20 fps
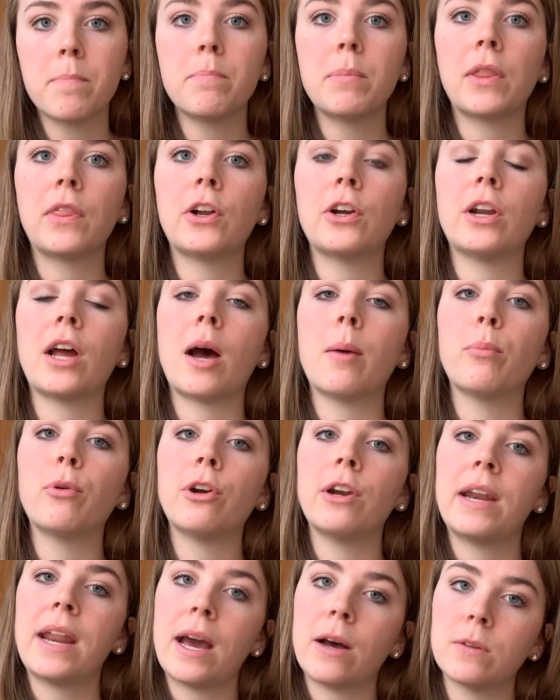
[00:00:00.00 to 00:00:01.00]
but they're not
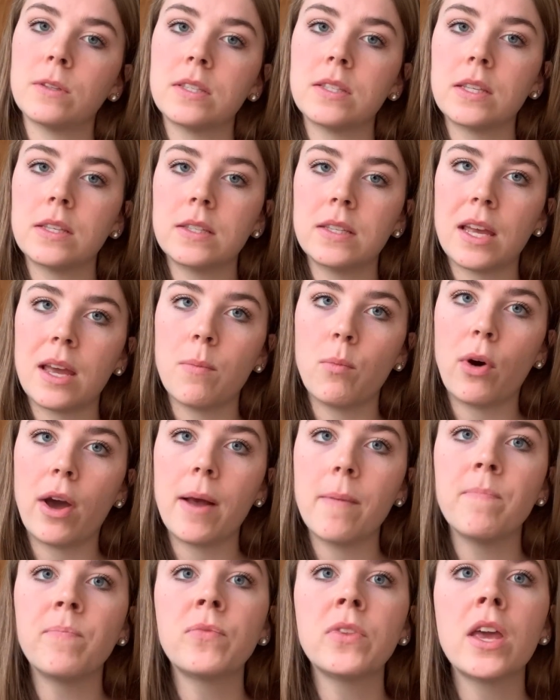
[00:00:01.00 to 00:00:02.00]
pronounced the same
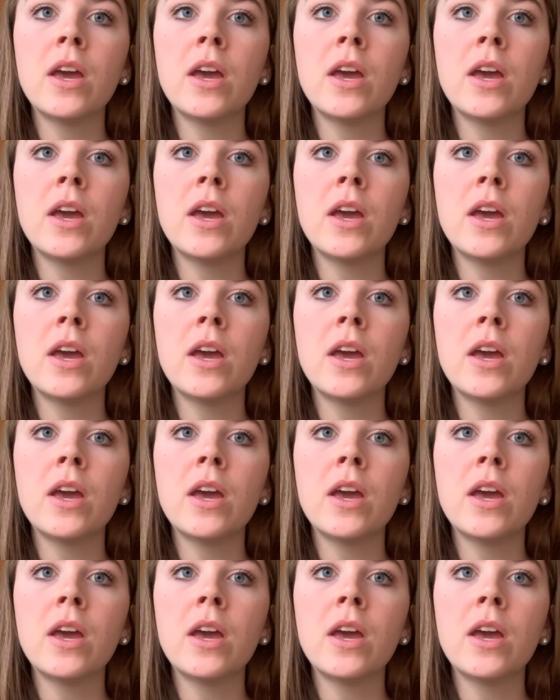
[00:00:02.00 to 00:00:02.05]
way.